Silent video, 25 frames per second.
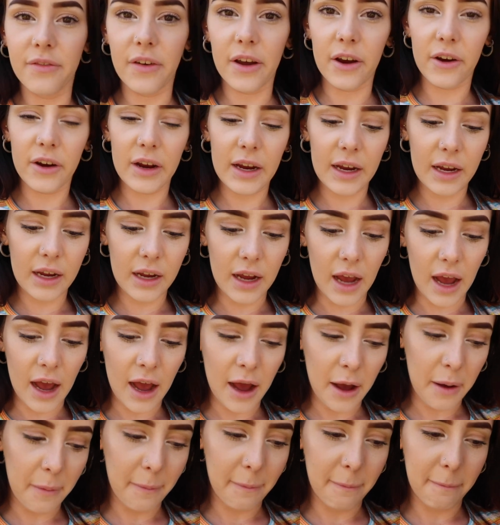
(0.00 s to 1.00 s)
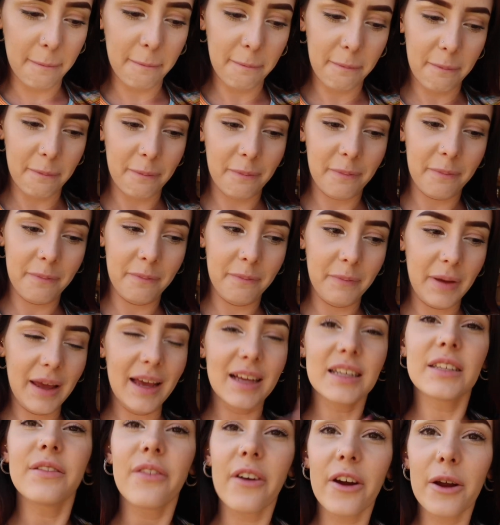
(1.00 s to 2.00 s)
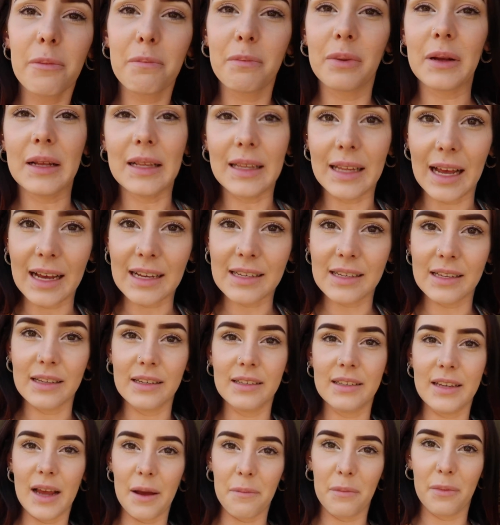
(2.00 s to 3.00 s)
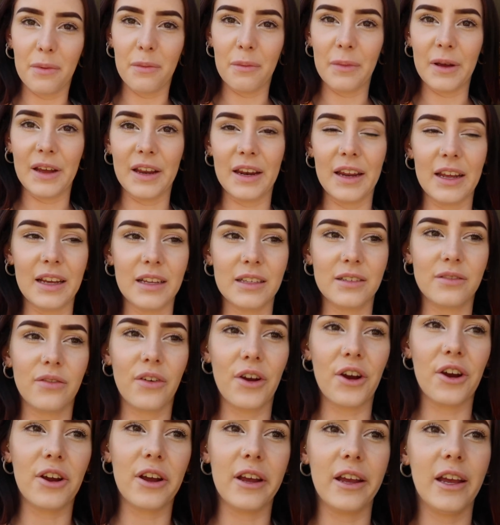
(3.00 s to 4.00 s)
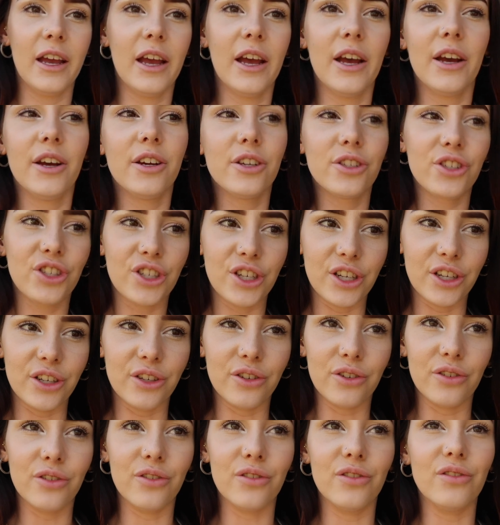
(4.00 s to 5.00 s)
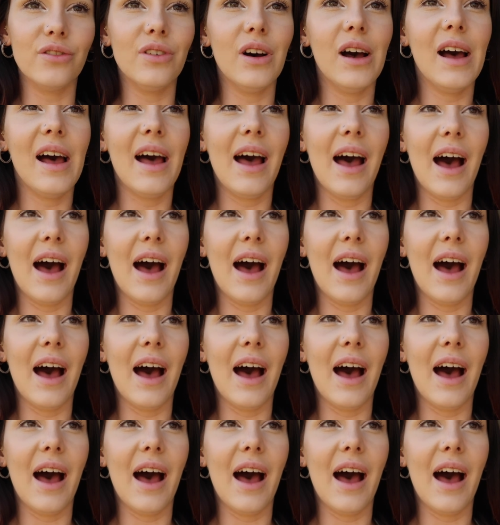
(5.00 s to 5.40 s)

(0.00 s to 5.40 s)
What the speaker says: a very he has a very placid temperament. He's very chill.